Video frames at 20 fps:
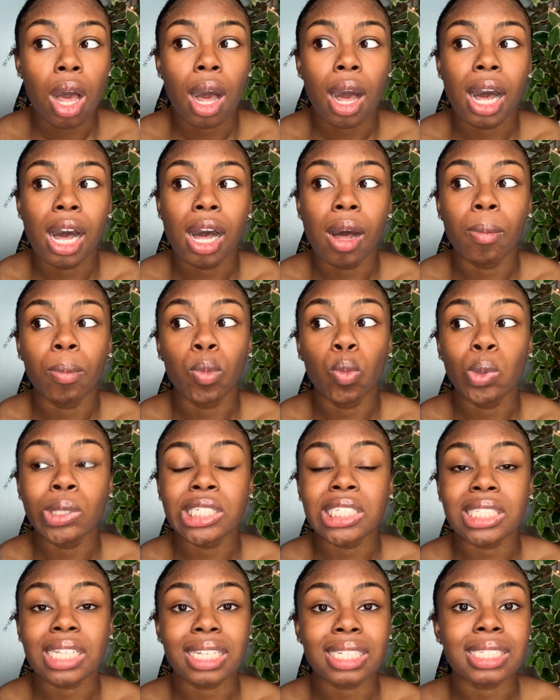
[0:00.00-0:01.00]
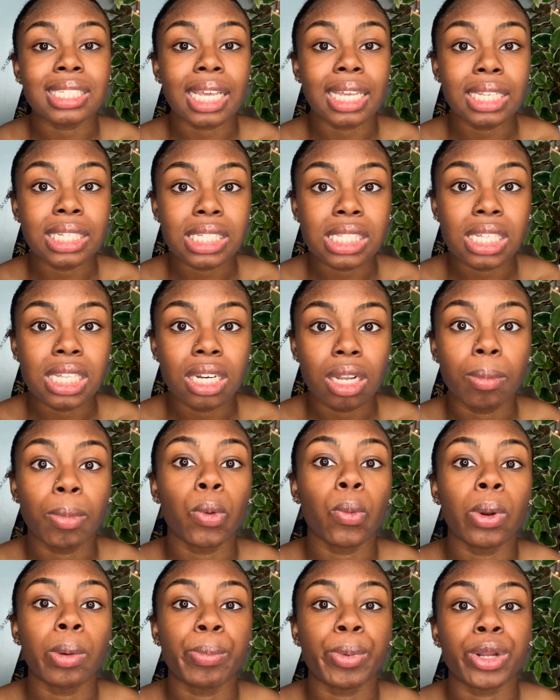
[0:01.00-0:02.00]
Um, which they say is the number
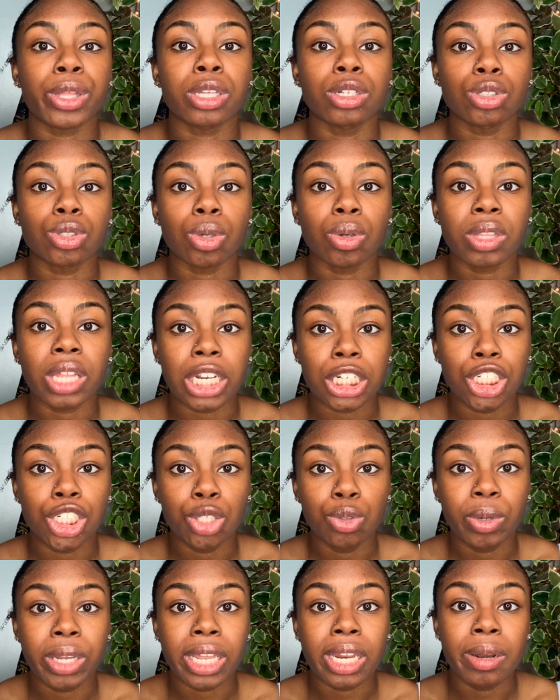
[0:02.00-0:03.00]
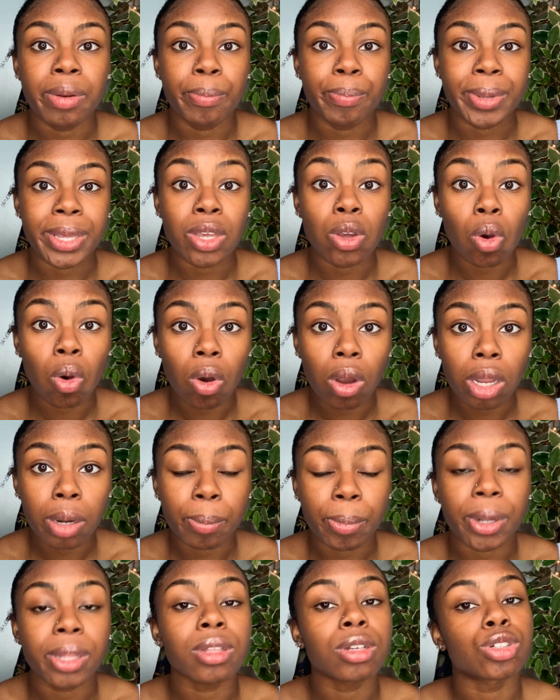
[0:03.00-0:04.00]
one birth control that you can be on,
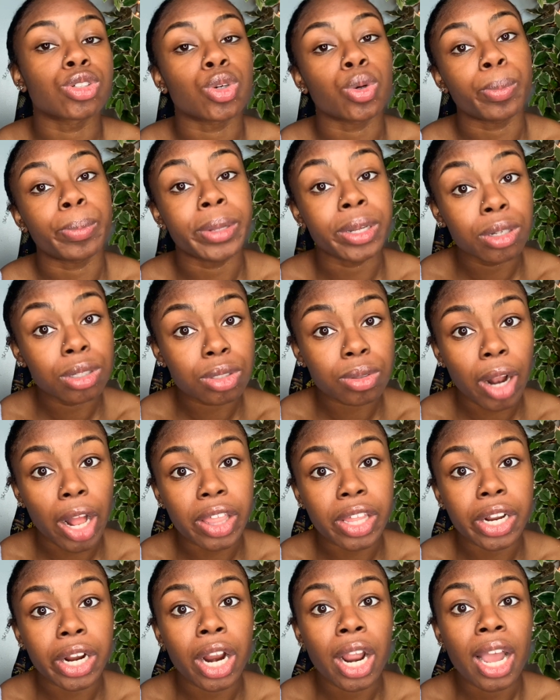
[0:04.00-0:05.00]
birth control pills rather,